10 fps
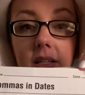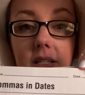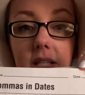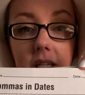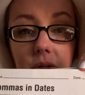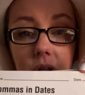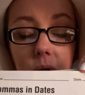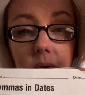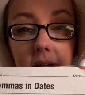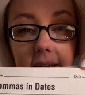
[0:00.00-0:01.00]
Do you know
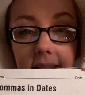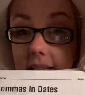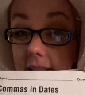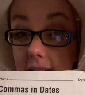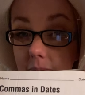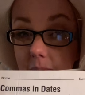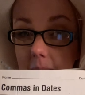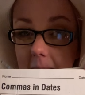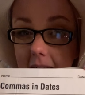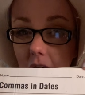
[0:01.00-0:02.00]
where I need to put
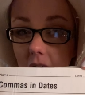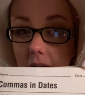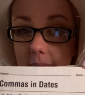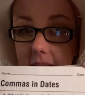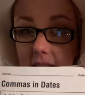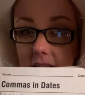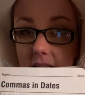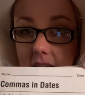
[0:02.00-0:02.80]
my comma